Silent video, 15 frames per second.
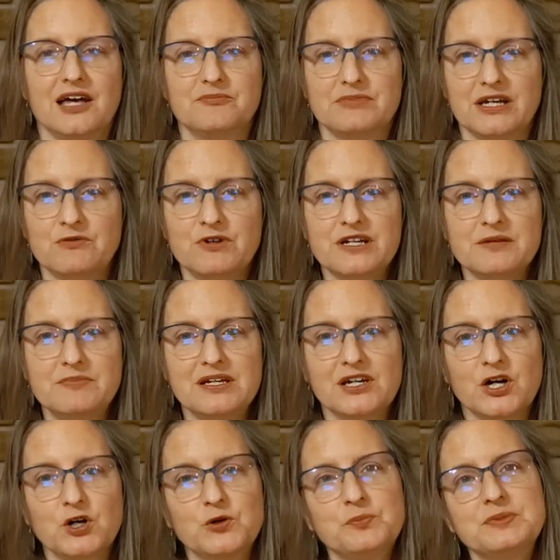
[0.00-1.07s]
May we be
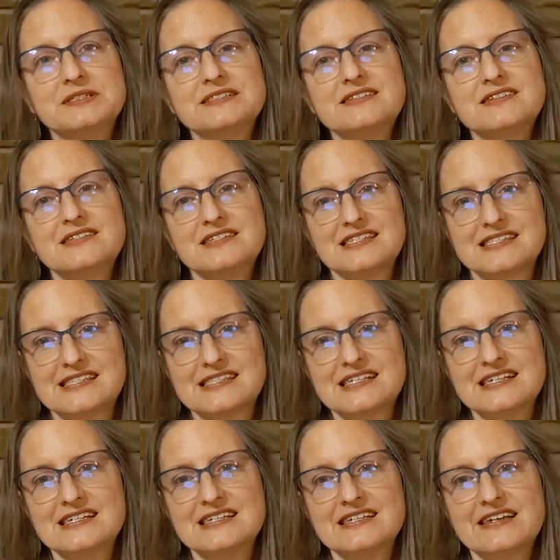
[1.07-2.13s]
opened to
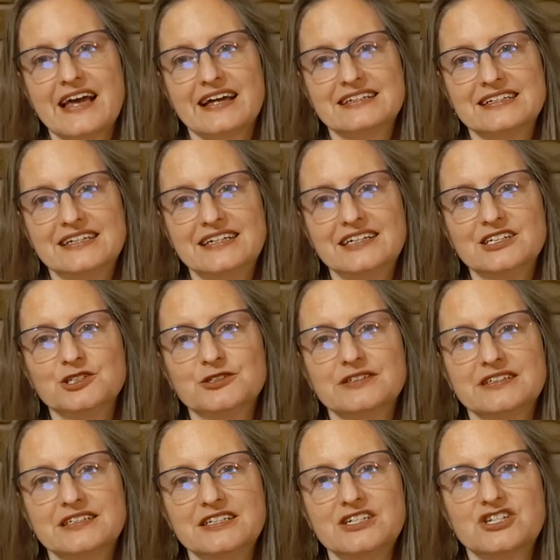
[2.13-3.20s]
see and hear
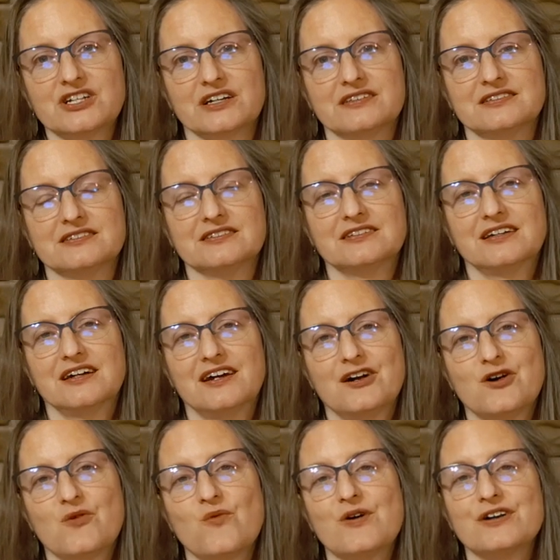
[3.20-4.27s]
in each other
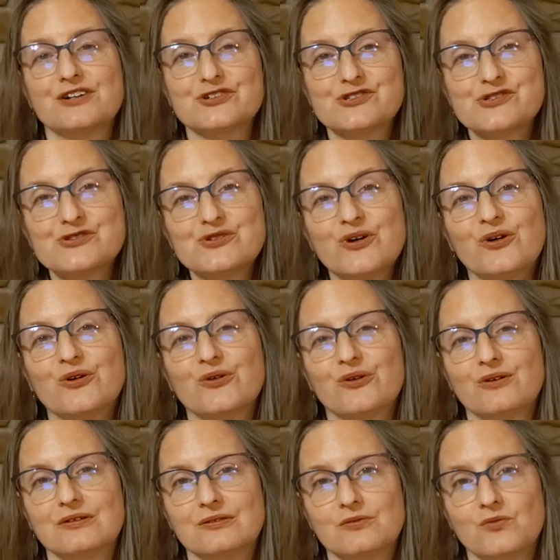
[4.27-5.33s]
what our
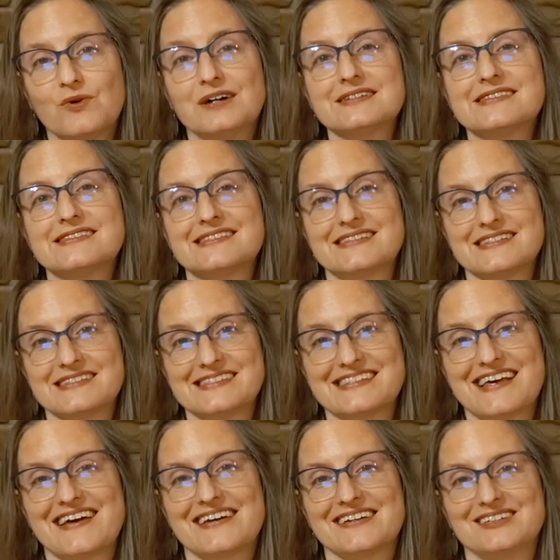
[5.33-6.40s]
soul wants to
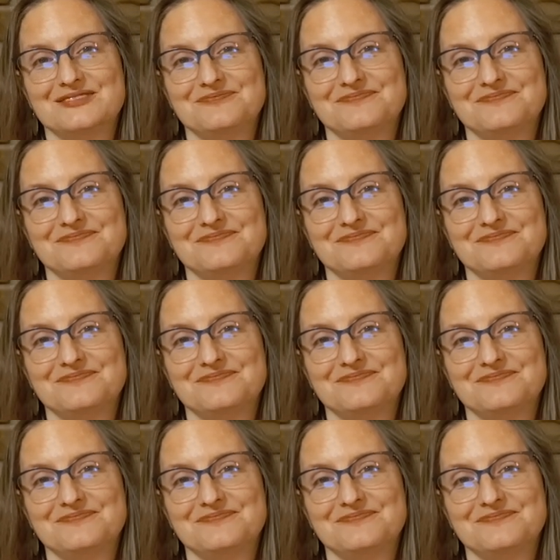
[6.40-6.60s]
say.